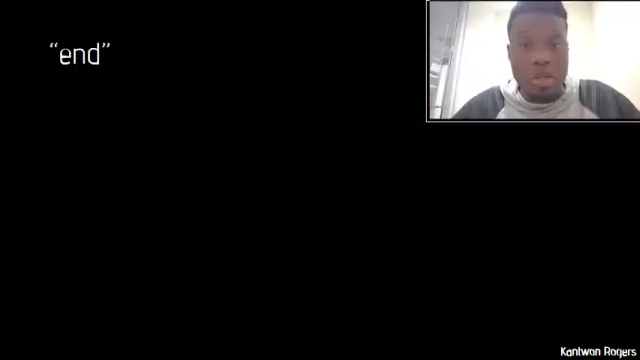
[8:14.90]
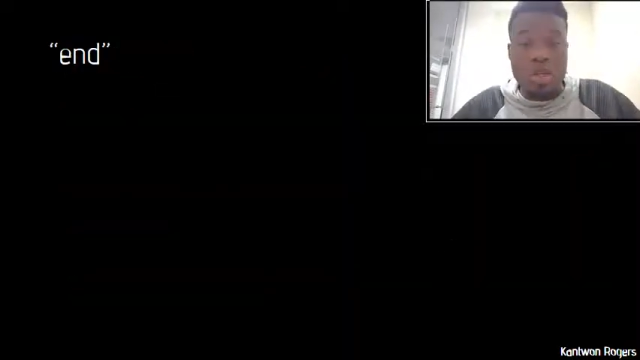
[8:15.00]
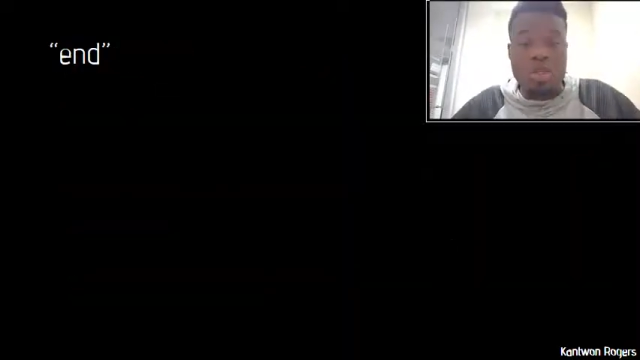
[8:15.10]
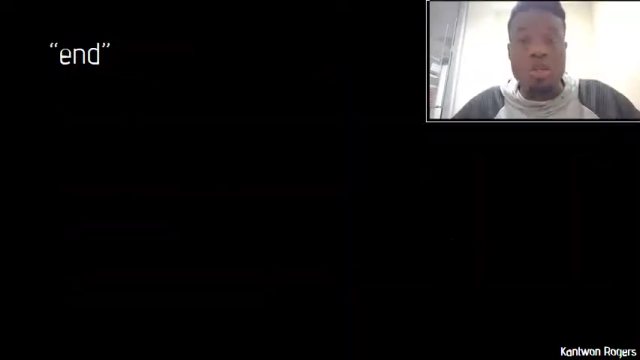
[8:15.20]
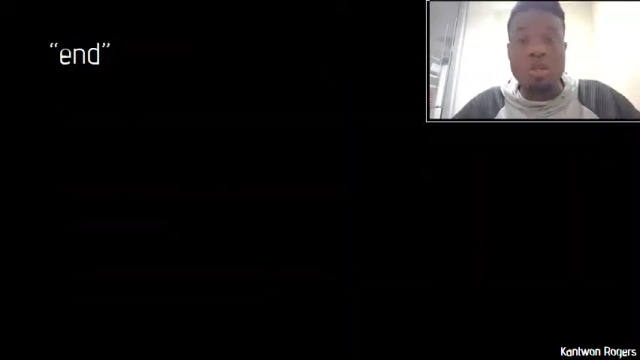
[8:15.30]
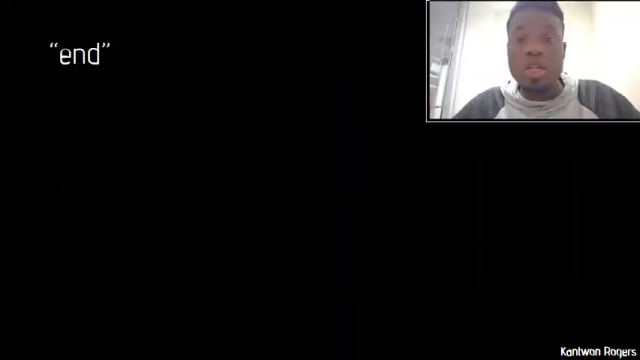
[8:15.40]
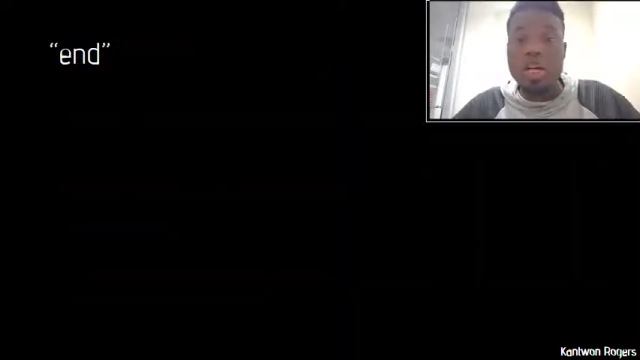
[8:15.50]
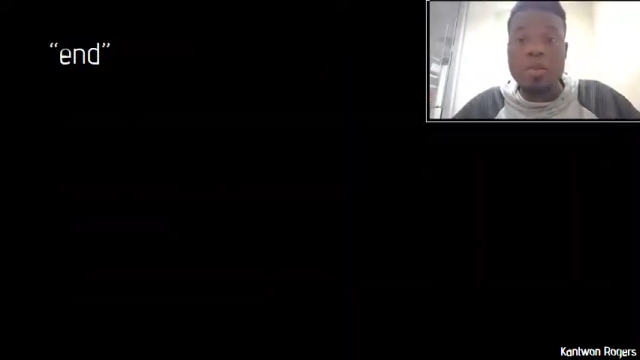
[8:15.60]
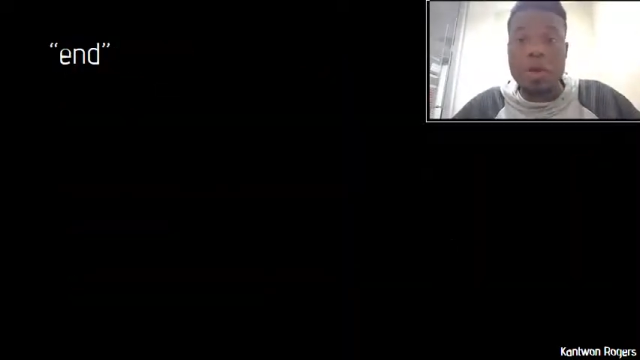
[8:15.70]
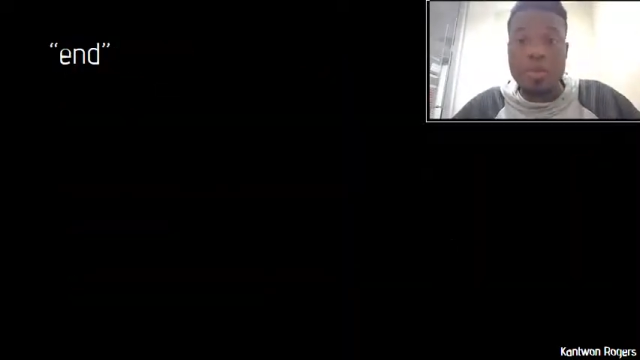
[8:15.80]
So as we
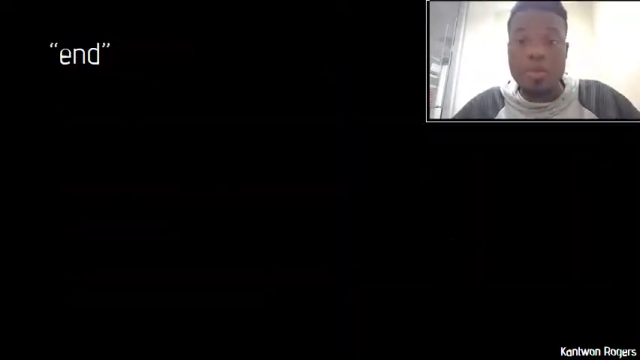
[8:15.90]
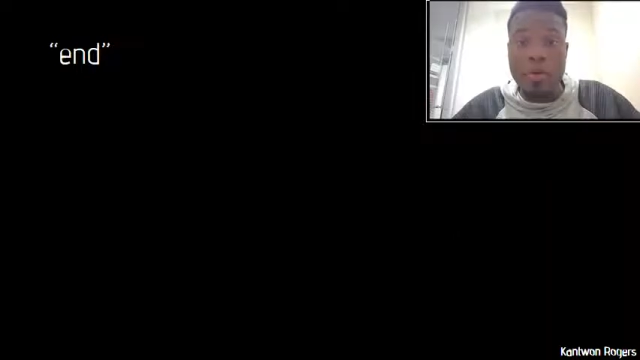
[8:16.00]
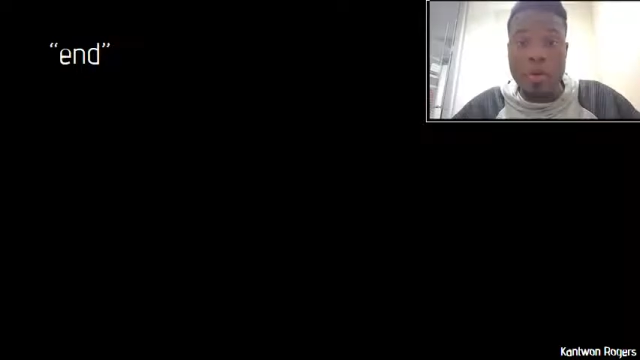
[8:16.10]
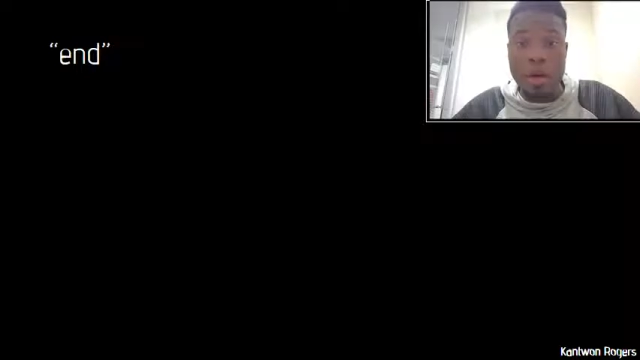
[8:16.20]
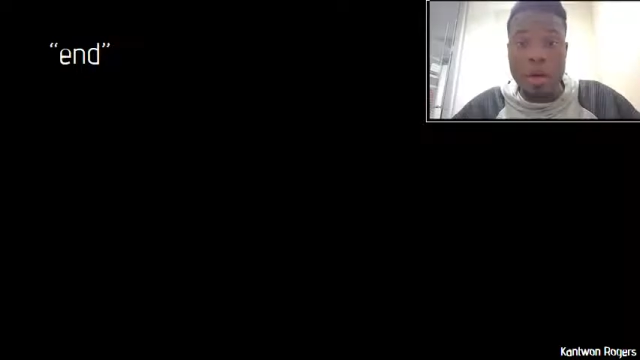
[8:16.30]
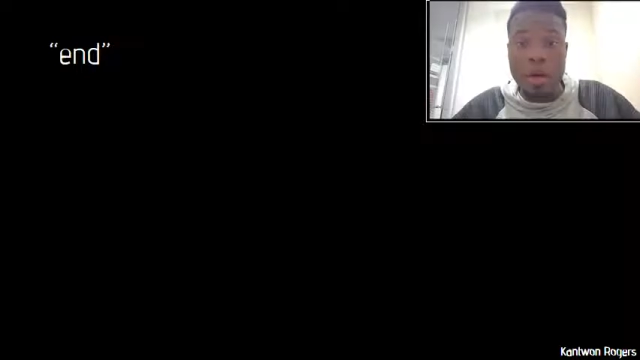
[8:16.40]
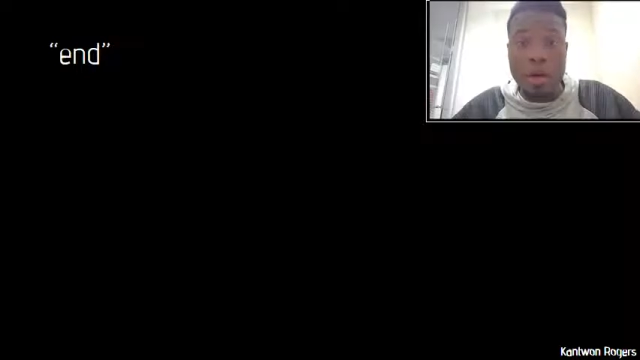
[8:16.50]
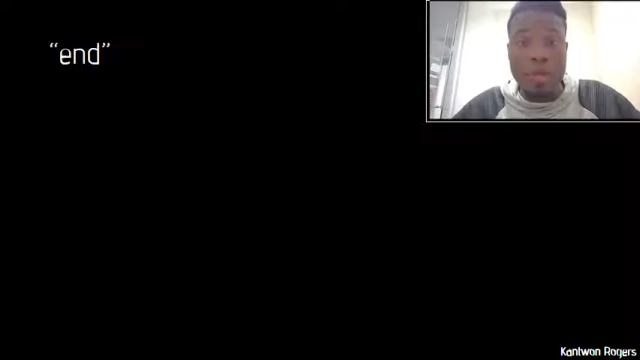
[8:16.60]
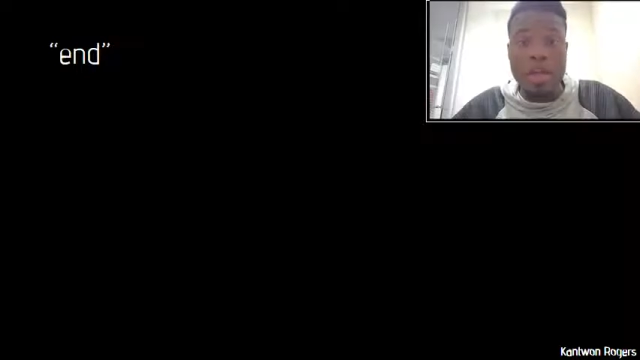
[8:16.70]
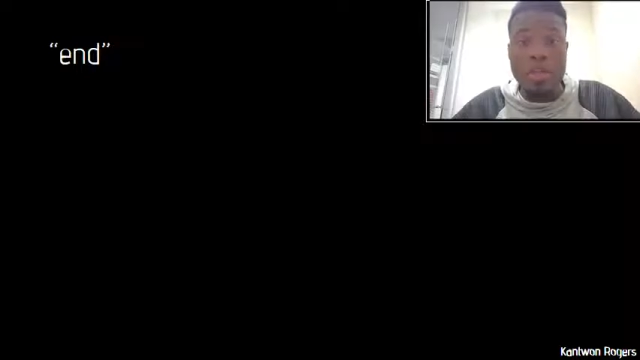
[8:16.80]
talked about before,
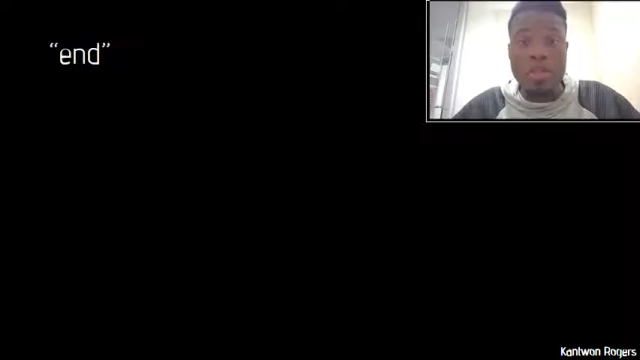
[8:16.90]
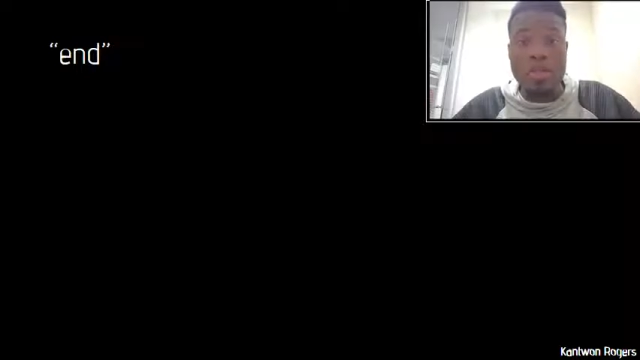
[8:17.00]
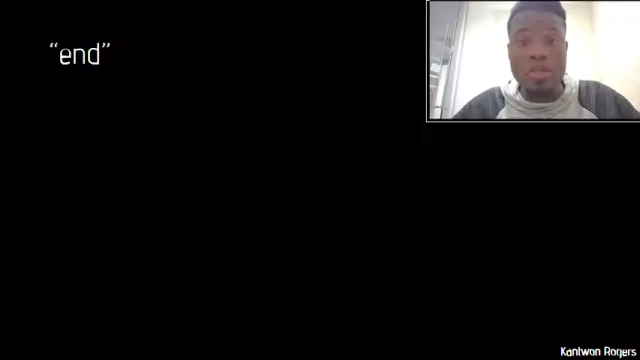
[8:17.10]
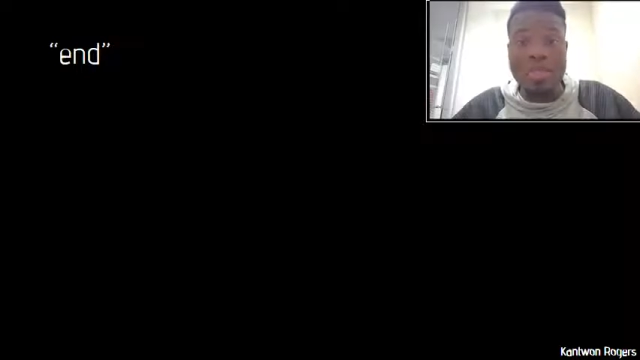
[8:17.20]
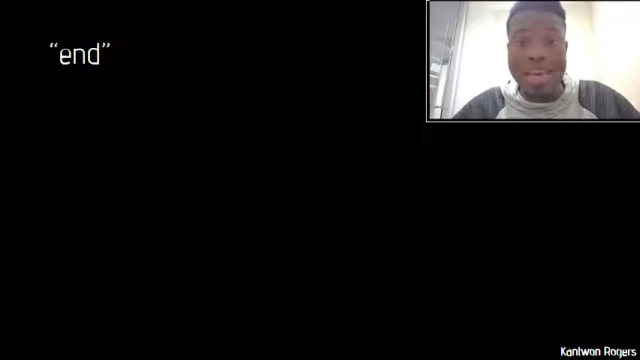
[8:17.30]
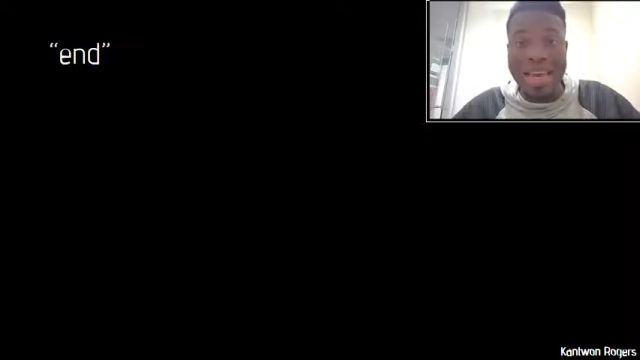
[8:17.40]
we can use